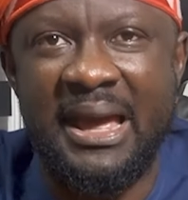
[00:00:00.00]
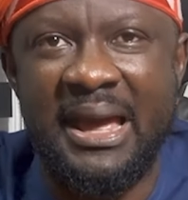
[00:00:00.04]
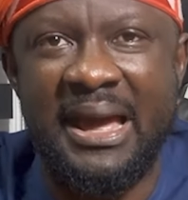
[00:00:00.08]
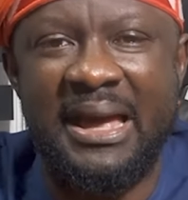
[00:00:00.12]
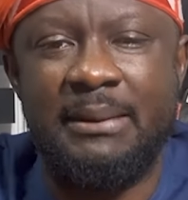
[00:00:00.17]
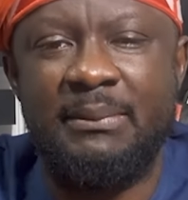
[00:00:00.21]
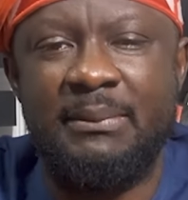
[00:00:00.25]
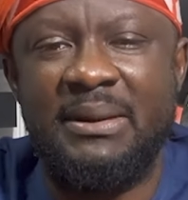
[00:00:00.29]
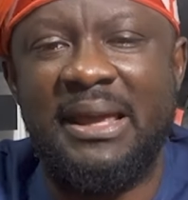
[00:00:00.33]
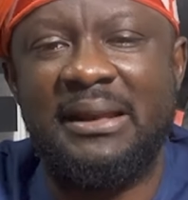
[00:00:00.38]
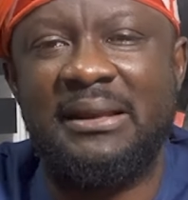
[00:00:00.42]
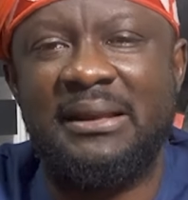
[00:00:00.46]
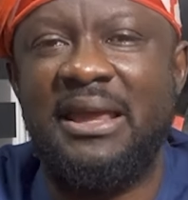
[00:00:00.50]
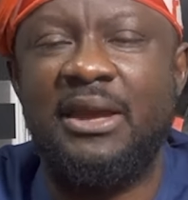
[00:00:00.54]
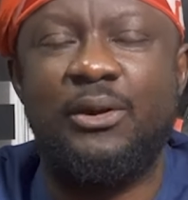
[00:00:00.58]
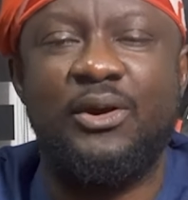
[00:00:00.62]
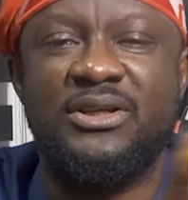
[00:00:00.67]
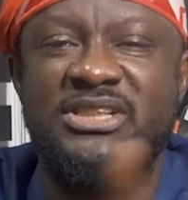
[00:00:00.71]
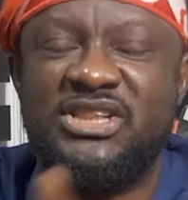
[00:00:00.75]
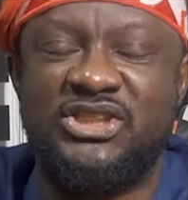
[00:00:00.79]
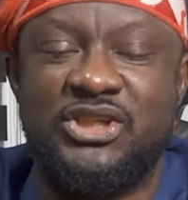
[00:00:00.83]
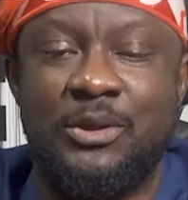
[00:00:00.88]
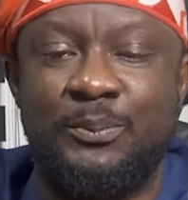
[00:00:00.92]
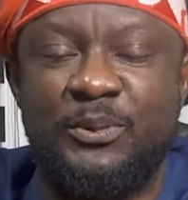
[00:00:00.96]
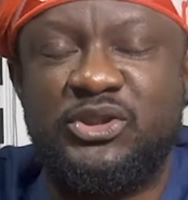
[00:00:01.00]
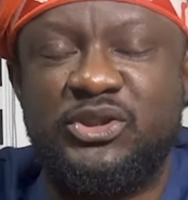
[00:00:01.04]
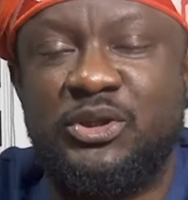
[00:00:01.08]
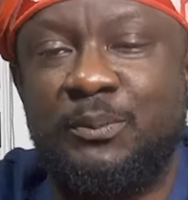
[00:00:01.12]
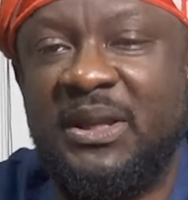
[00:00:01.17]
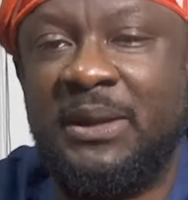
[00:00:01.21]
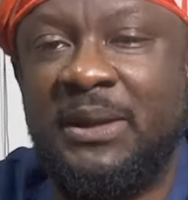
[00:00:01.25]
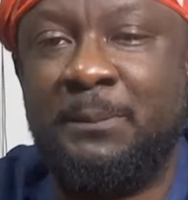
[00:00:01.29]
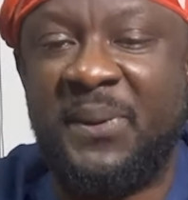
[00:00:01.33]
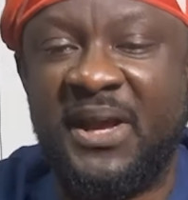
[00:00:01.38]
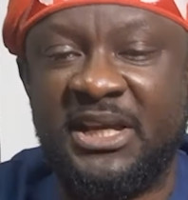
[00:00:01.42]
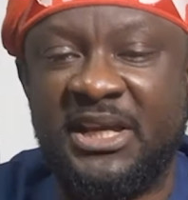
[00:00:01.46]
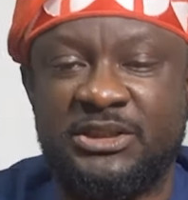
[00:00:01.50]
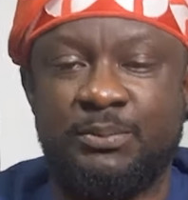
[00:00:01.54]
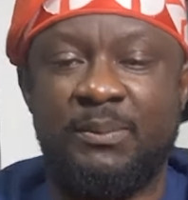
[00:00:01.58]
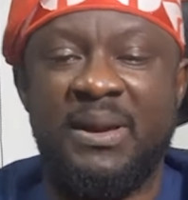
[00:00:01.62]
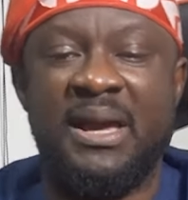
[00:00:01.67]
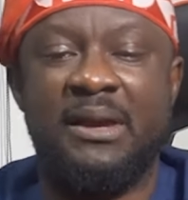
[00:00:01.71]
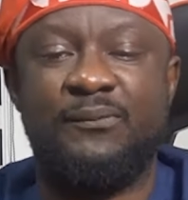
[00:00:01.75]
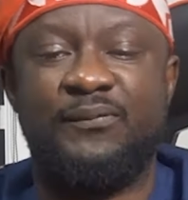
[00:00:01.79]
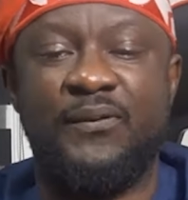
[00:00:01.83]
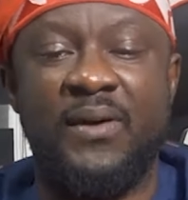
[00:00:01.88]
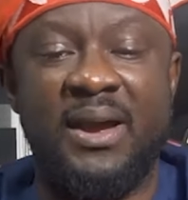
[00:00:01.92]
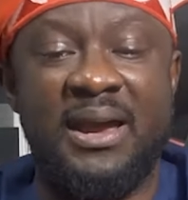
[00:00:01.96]
And I'm like, Lagos is supposed to be the
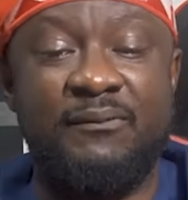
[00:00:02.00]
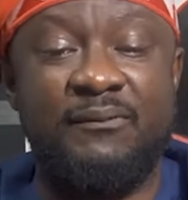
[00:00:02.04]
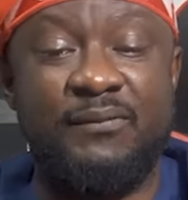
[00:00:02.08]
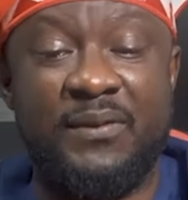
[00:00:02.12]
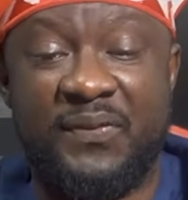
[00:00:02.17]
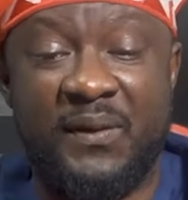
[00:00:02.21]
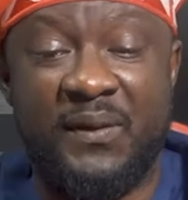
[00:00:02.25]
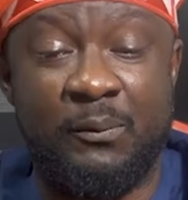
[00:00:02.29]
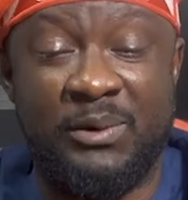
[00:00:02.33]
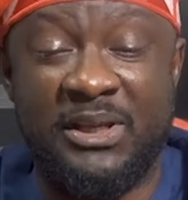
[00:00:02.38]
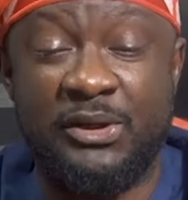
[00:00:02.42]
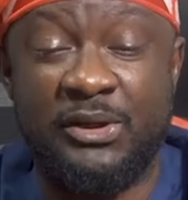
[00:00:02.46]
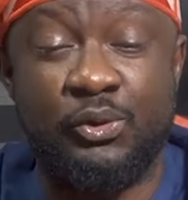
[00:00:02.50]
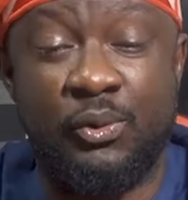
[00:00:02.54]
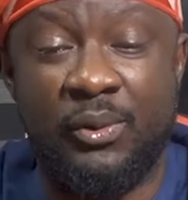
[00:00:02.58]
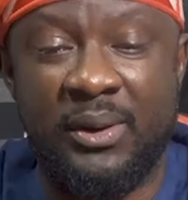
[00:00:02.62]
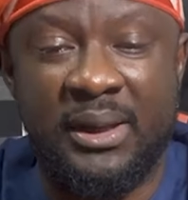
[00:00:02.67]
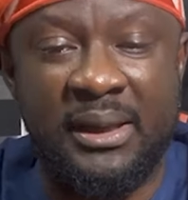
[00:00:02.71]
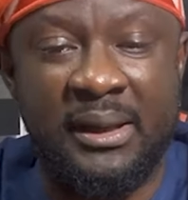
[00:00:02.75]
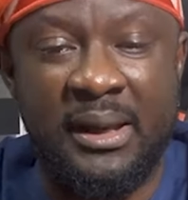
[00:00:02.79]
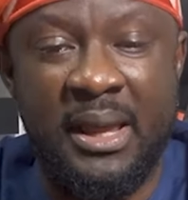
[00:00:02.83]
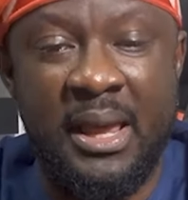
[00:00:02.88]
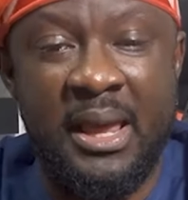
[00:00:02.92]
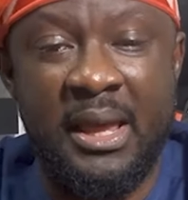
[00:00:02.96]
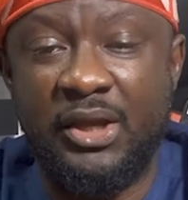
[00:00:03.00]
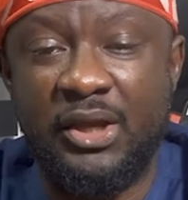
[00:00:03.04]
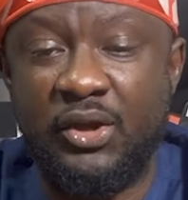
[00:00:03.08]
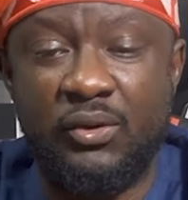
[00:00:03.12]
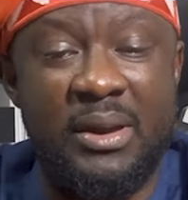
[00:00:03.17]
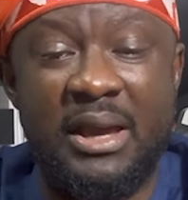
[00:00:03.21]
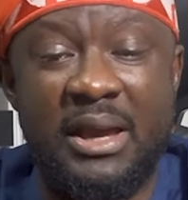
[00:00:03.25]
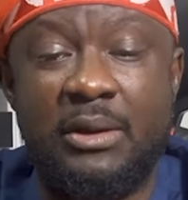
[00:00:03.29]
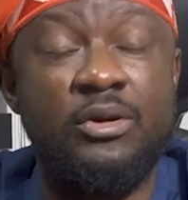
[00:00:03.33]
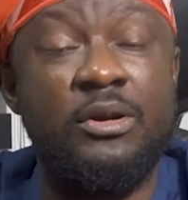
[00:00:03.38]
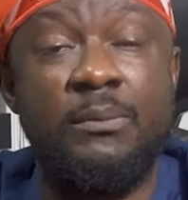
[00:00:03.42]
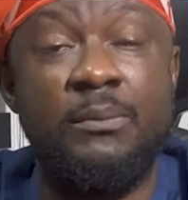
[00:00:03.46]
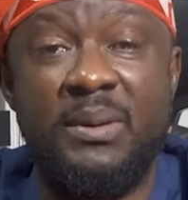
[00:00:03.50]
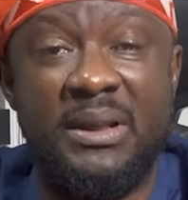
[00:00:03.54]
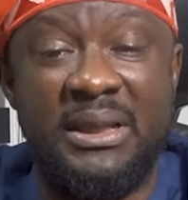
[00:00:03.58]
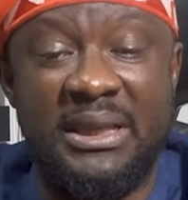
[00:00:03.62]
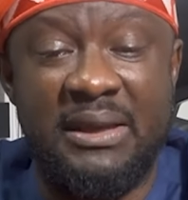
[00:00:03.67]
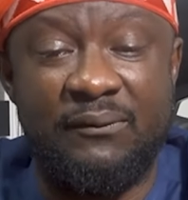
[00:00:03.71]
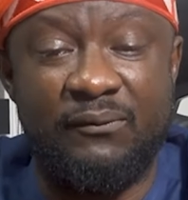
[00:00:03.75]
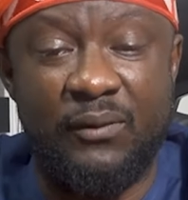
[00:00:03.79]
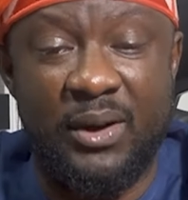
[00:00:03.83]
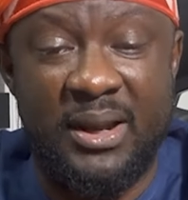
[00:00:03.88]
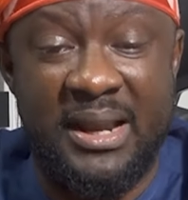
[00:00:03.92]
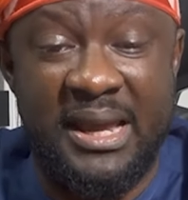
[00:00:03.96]
benchmark for everything we're doing. You know, I couldn't
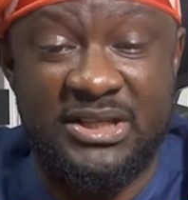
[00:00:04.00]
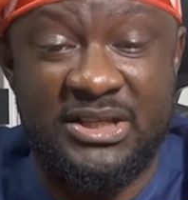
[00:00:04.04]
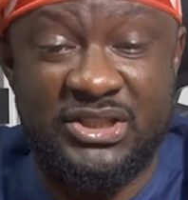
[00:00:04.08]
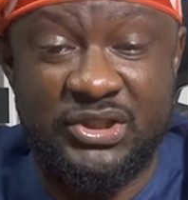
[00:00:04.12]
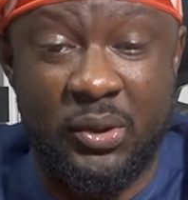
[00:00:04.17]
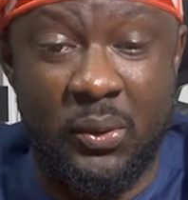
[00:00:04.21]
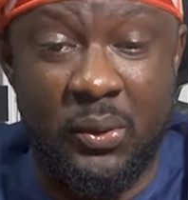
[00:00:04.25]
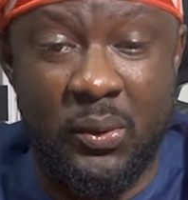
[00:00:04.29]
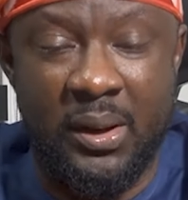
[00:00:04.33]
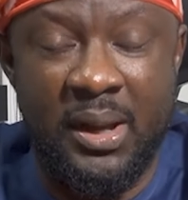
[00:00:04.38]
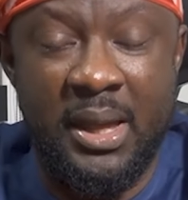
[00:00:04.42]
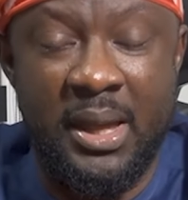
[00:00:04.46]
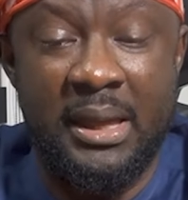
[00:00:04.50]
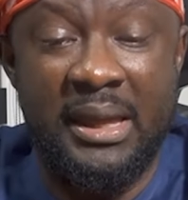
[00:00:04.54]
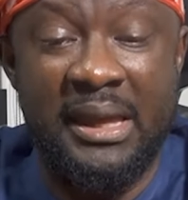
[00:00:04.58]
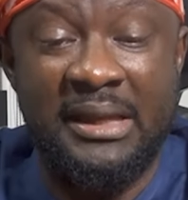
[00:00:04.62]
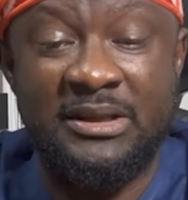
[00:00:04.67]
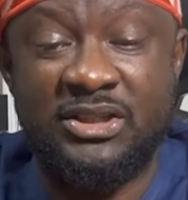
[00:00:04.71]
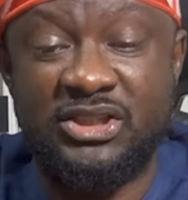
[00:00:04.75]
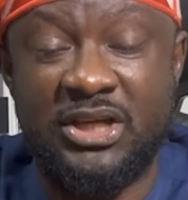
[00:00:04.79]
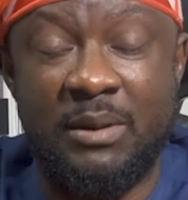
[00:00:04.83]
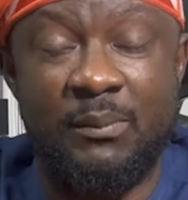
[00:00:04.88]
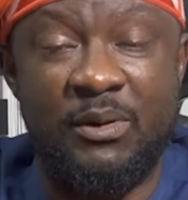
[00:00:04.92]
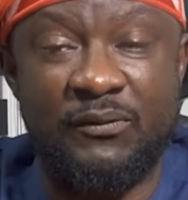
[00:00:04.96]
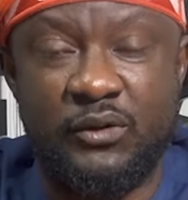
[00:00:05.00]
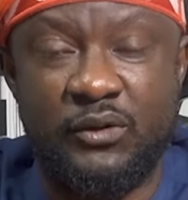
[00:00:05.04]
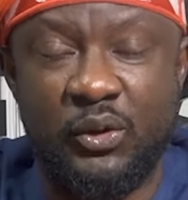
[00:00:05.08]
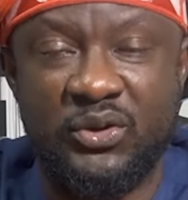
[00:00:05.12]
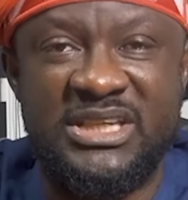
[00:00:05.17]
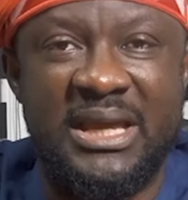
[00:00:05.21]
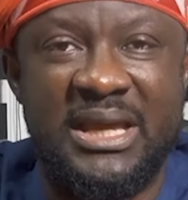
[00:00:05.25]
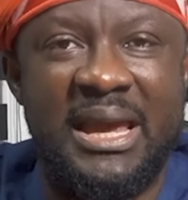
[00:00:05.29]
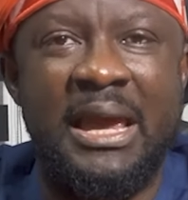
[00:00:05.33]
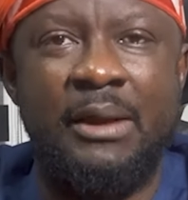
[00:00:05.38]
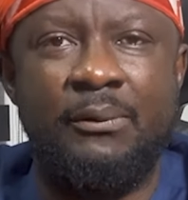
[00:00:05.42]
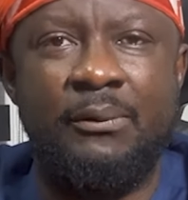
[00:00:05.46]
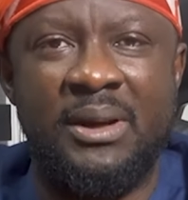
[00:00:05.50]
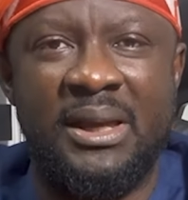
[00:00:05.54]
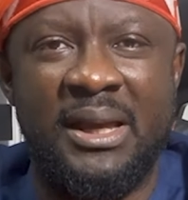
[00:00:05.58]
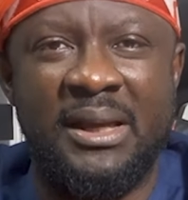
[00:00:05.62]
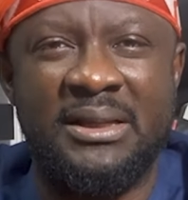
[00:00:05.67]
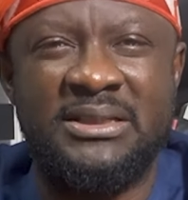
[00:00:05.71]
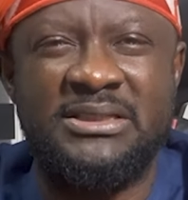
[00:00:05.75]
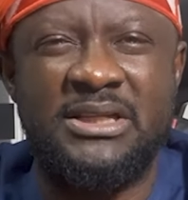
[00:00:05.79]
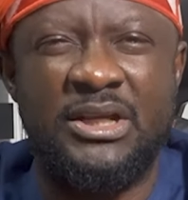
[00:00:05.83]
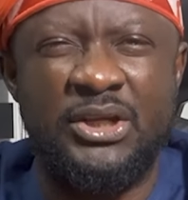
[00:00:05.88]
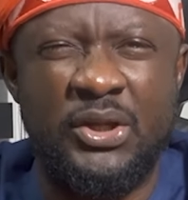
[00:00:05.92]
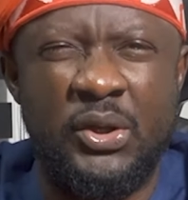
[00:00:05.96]
believe what I saw in some of those
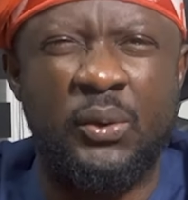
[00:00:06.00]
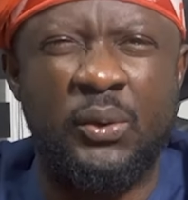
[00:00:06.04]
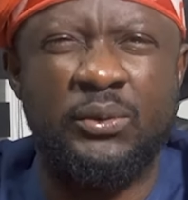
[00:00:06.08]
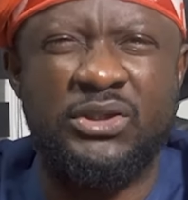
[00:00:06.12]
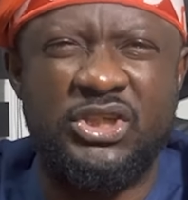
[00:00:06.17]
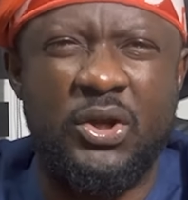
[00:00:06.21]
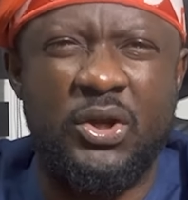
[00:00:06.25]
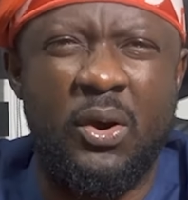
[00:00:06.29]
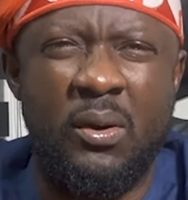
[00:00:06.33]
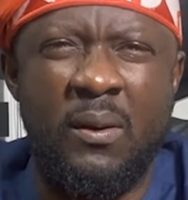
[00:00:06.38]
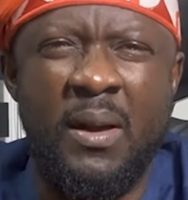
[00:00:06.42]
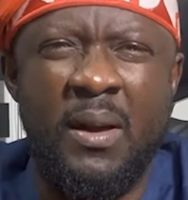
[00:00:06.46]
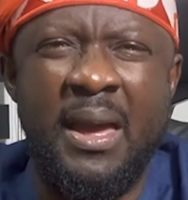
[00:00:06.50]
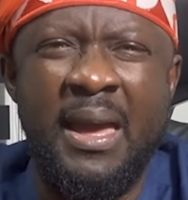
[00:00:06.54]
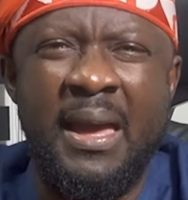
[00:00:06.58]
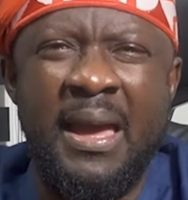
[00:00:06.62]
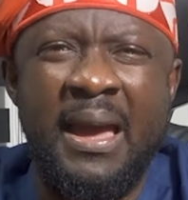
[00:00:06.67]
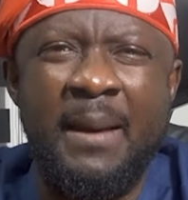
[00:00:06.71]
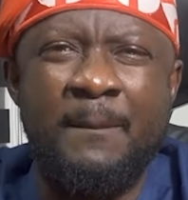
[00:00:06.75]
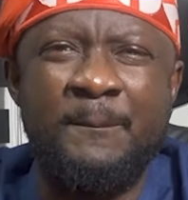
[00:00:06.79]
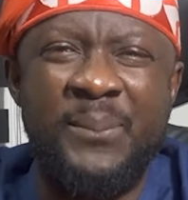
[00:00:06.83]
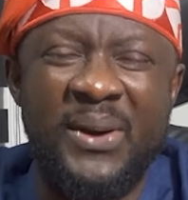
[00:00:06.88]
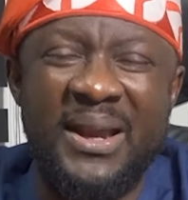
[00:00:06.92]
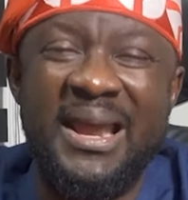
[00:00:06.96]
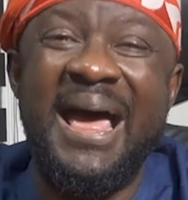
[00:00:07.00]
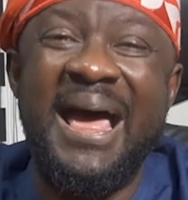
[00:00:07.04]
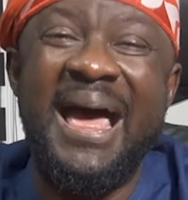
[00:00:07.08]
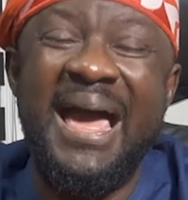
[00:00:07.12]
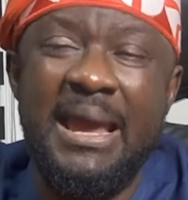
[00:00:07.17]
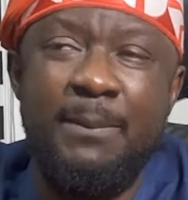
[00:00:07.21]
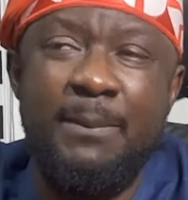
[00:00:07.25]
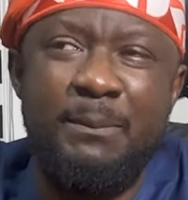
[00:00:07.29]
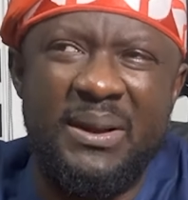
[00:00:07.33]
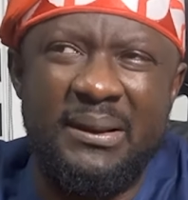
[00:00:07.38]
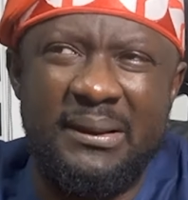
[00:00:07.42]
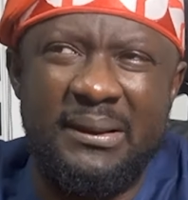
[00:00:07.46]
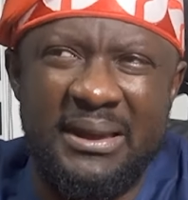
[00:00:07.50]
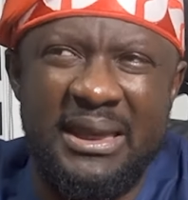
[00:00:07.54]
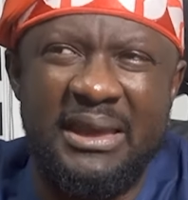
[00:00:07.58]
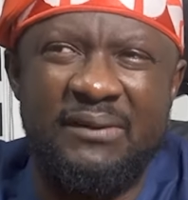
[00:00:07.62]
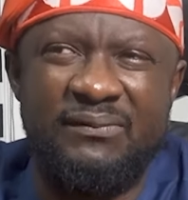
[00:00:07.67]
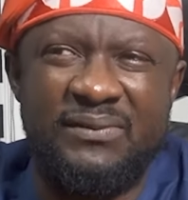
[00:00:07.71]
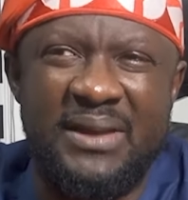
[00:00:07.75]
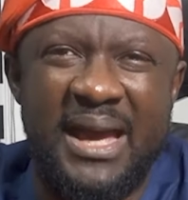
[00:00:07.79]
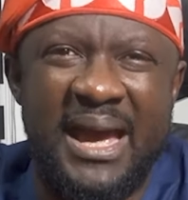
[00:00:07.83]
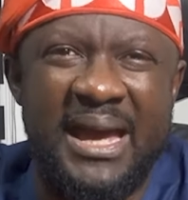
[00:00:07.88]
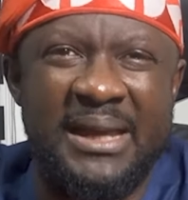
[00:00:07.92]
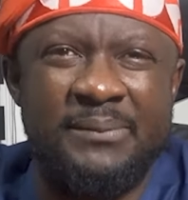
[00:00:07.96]
areas, you know. So, but I
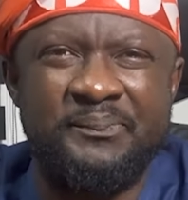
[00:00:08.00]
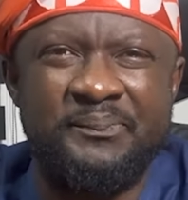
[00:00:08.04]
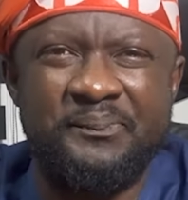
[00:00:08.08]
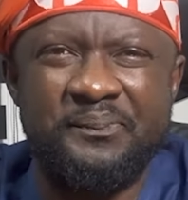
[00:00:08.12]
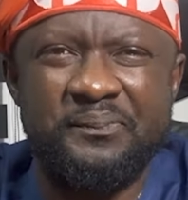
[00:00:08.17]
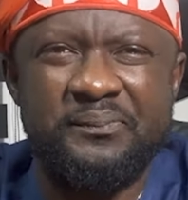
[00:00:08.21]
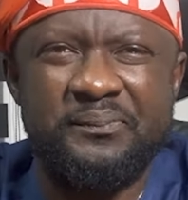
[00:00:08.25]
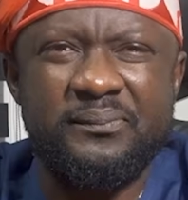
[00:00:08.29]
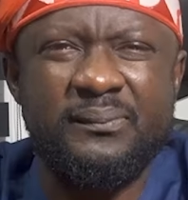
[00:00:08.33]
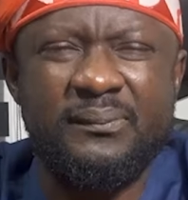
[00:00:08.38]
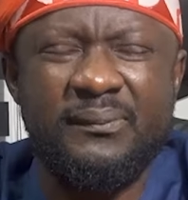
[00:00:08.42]
believe that